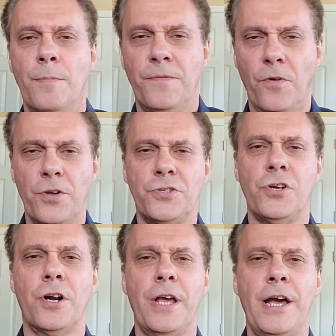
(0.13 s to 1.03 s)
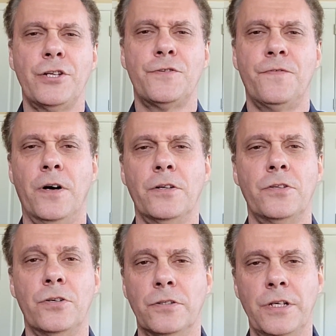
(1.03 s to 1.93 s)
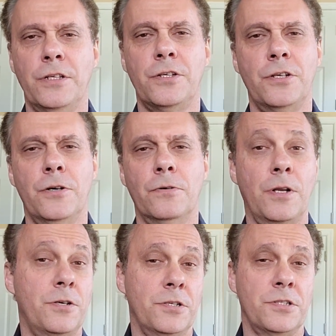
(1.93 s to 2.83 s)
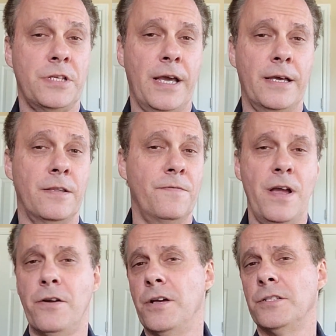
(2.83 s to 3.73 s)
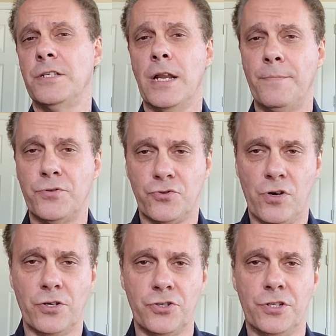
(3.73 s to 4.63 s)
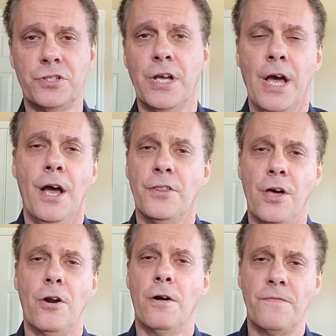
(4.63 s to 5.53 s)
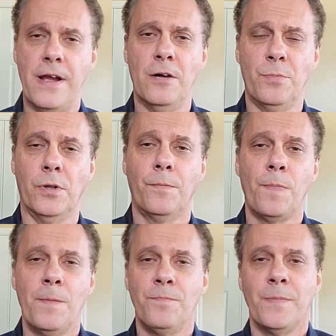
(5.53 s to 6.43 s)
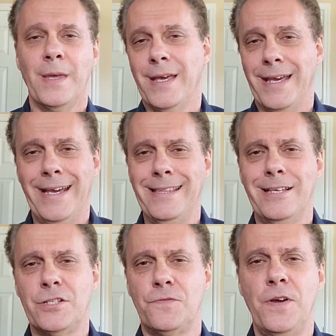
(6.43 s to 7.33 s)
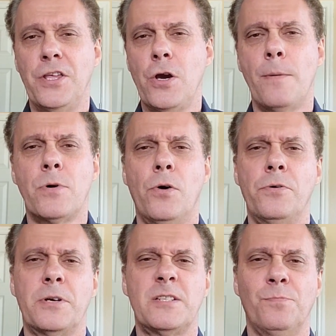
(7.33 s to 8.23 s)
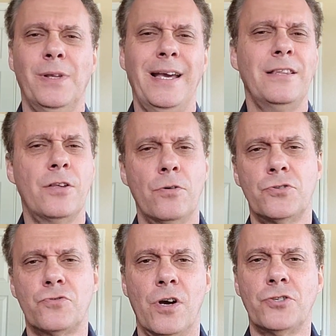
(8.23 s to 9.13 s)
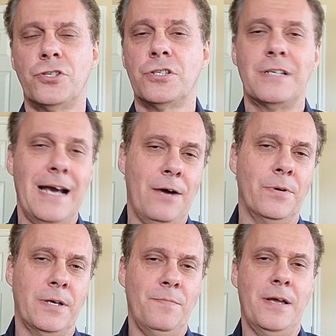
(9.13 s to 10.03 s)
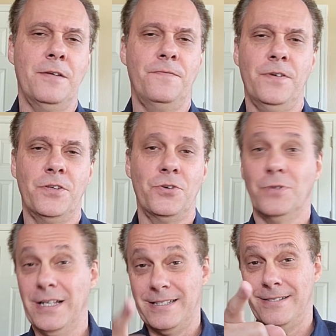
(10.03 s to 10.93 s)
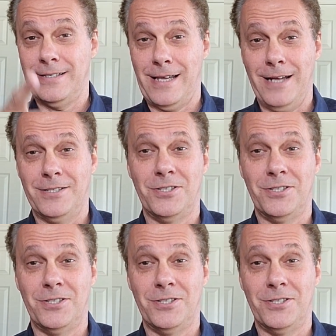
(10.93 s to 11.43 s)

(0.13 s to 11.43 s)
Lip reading: Before you start a hedge fund, you'll need to know and understand the various setup structures that are available. In this video, I'm going to explain those structures and how it can benefit you. Let's get